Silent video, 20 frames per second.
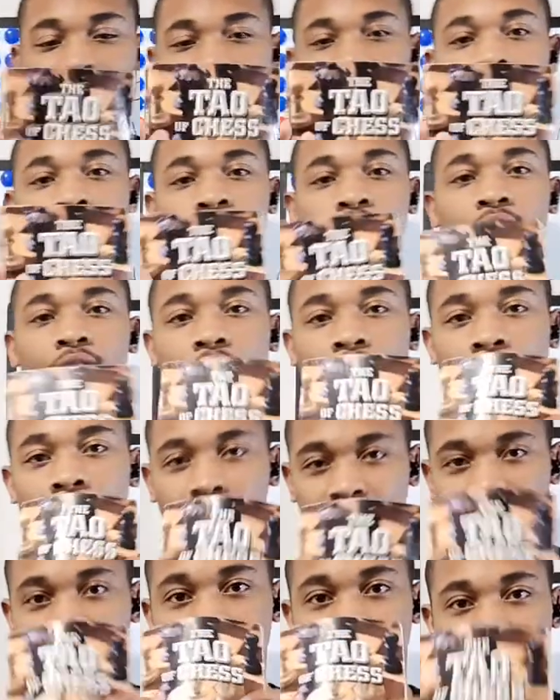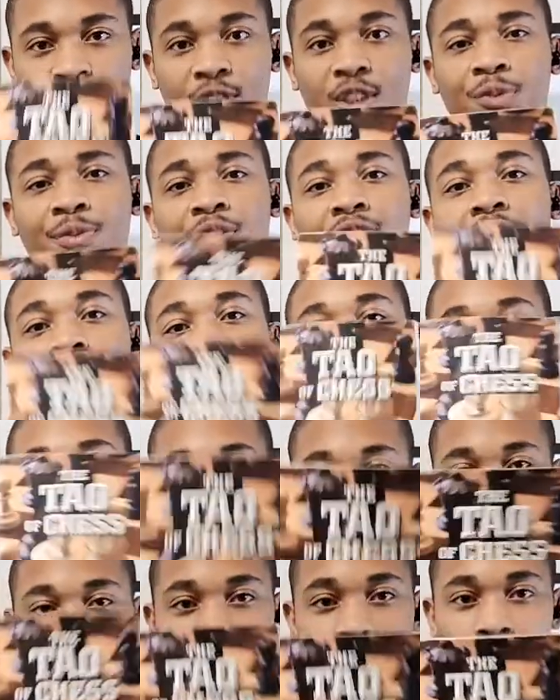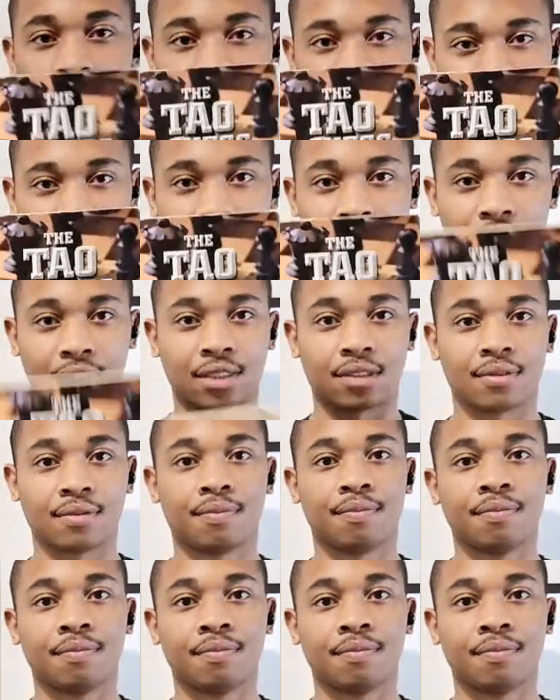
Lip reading: tells you all chess principles that you need to know in chess.